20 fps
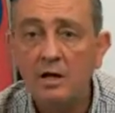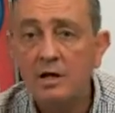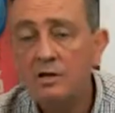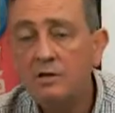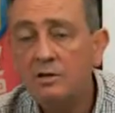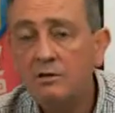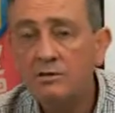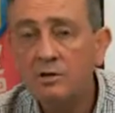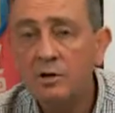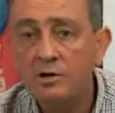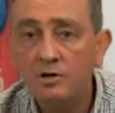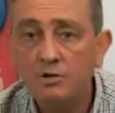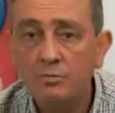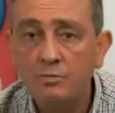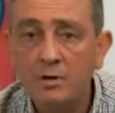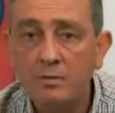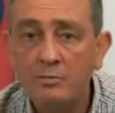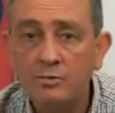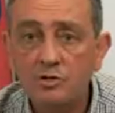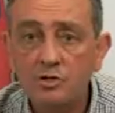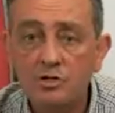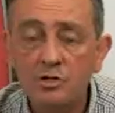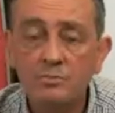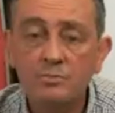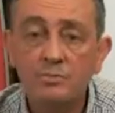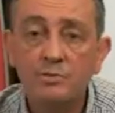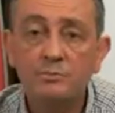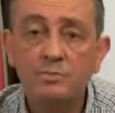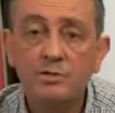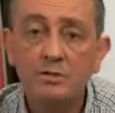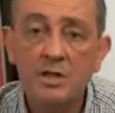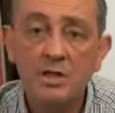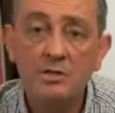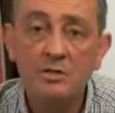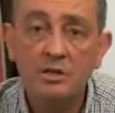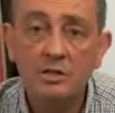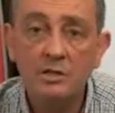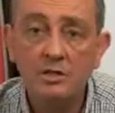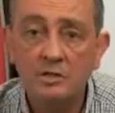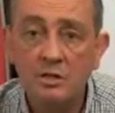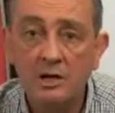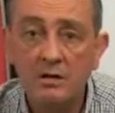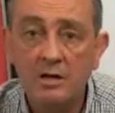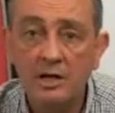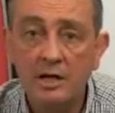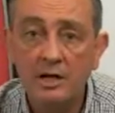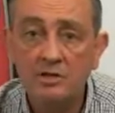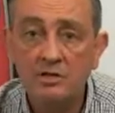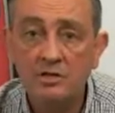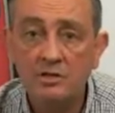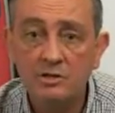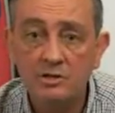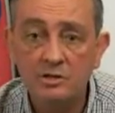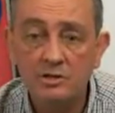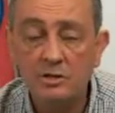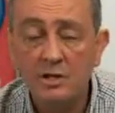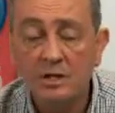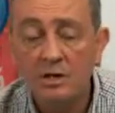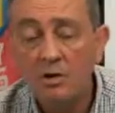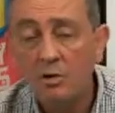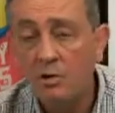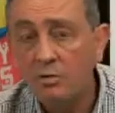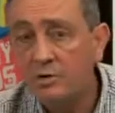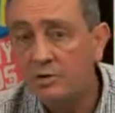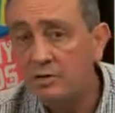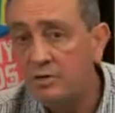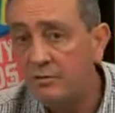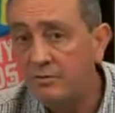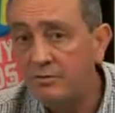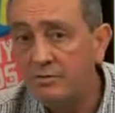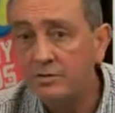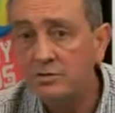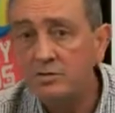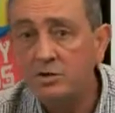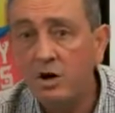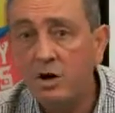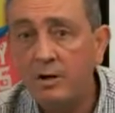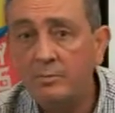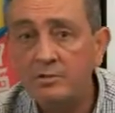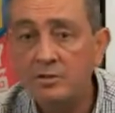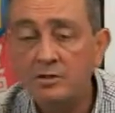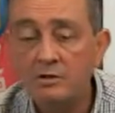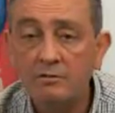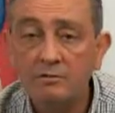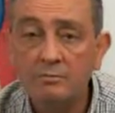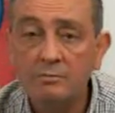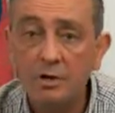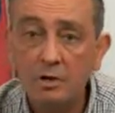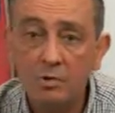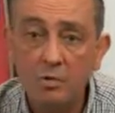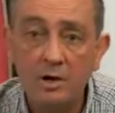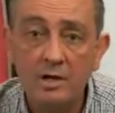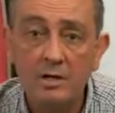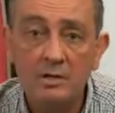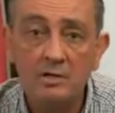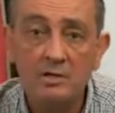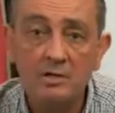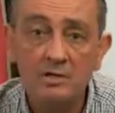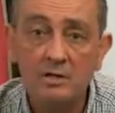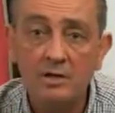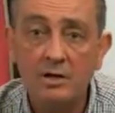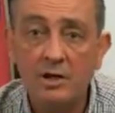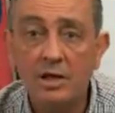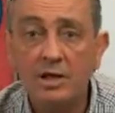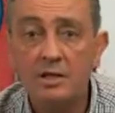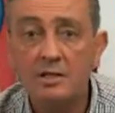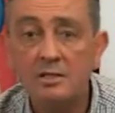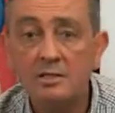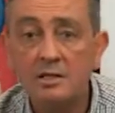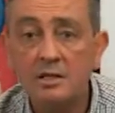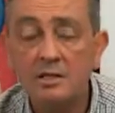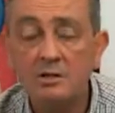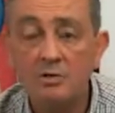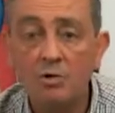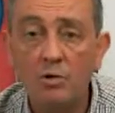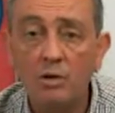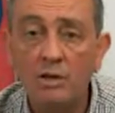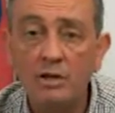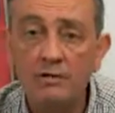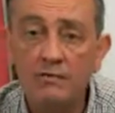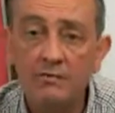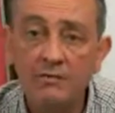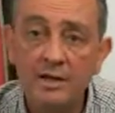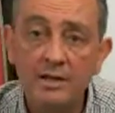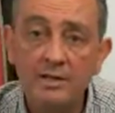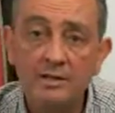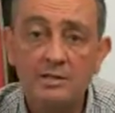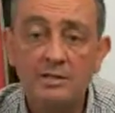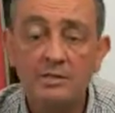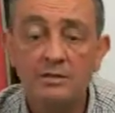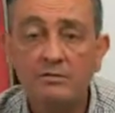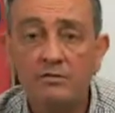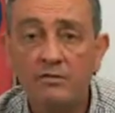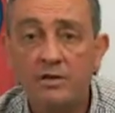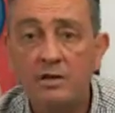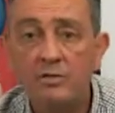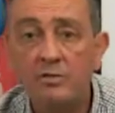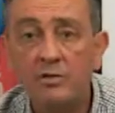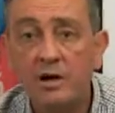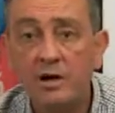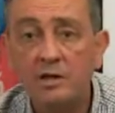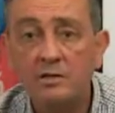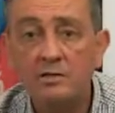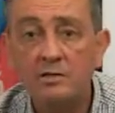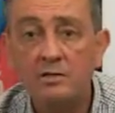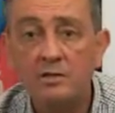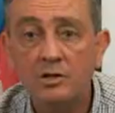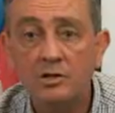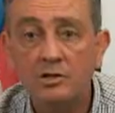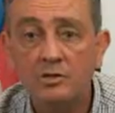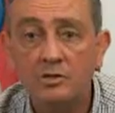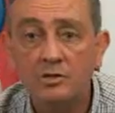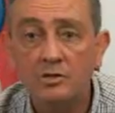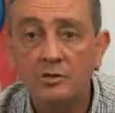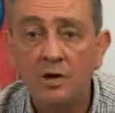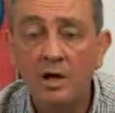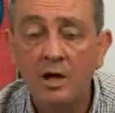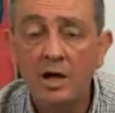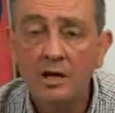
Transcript: You've got your memberships, potentially donations, all the different types of bequests and legacies, all the events and fundraisers that you can do.